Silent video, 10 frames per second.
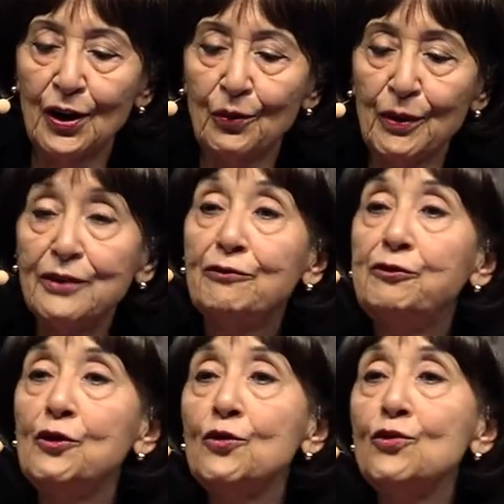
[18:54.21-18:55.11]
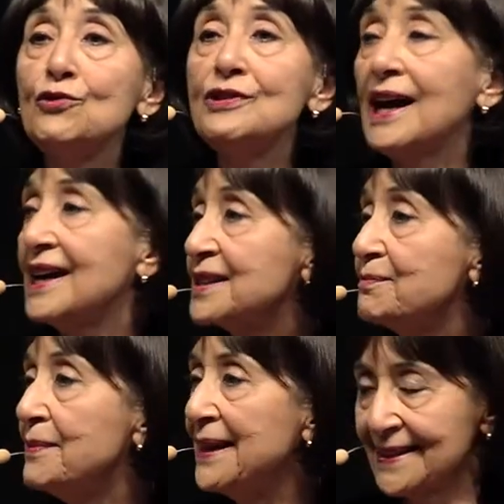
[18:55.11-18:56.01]
with food as
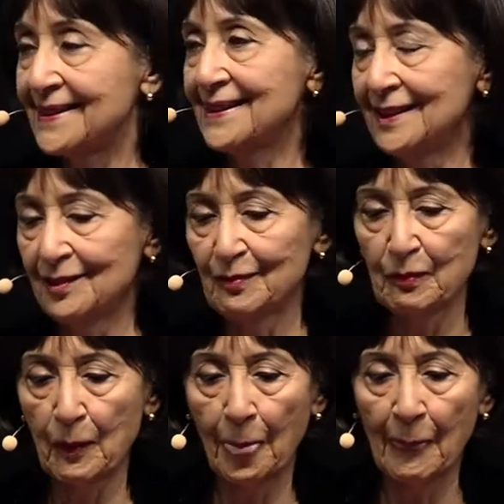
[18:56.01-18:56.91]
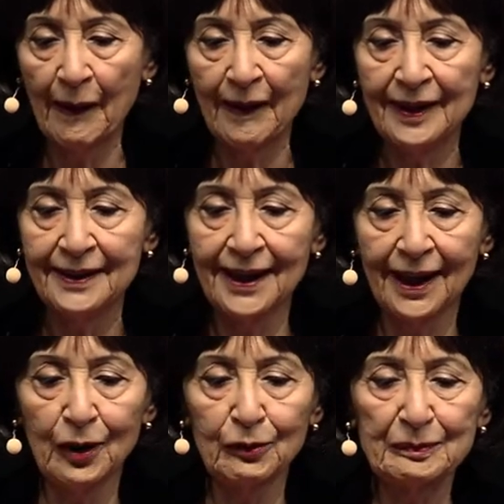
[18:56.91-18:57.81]
medicine.
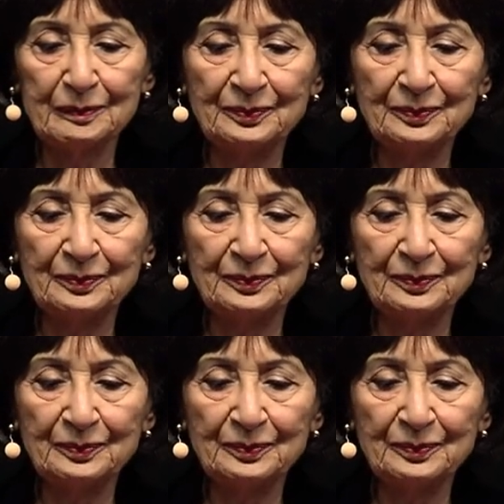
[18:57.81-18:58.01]
Now,